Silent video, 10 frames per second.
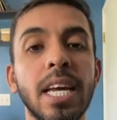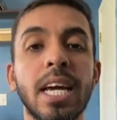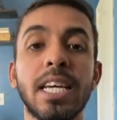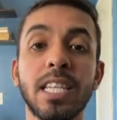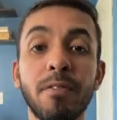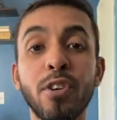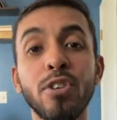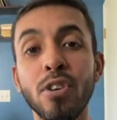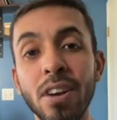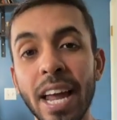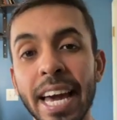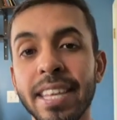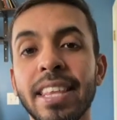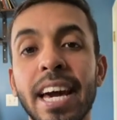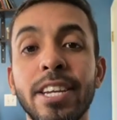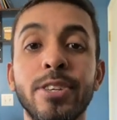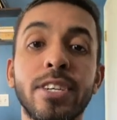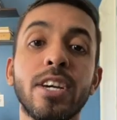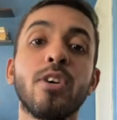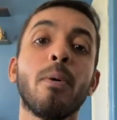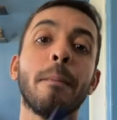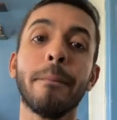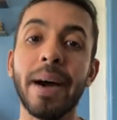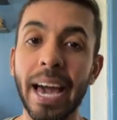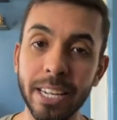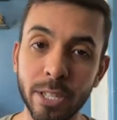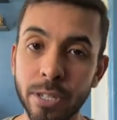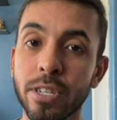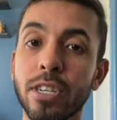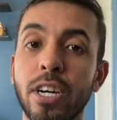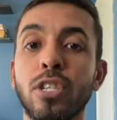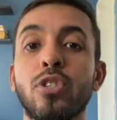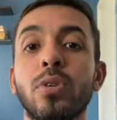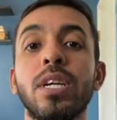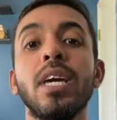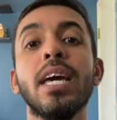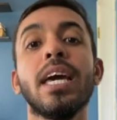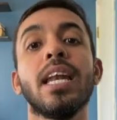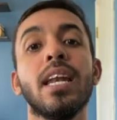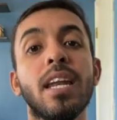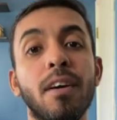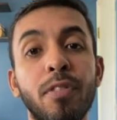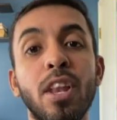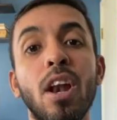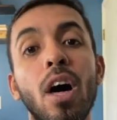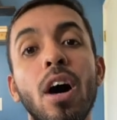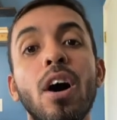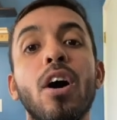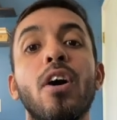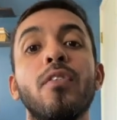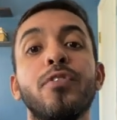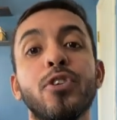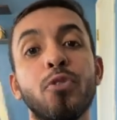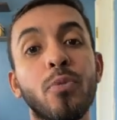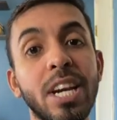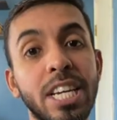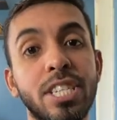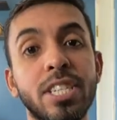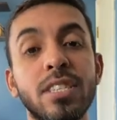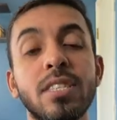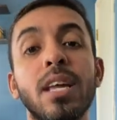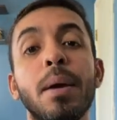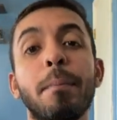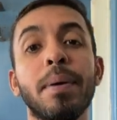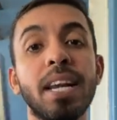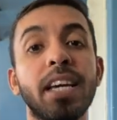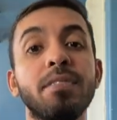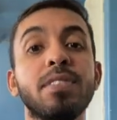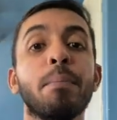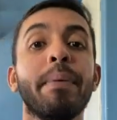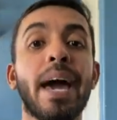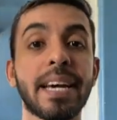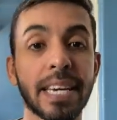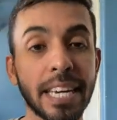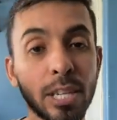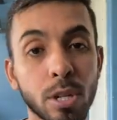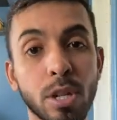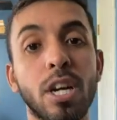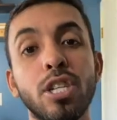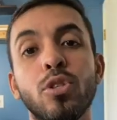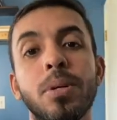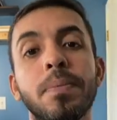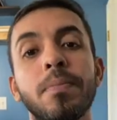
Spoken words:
And if you don't like that, you can go back to your country and live the law of your religious beliefs back in your country.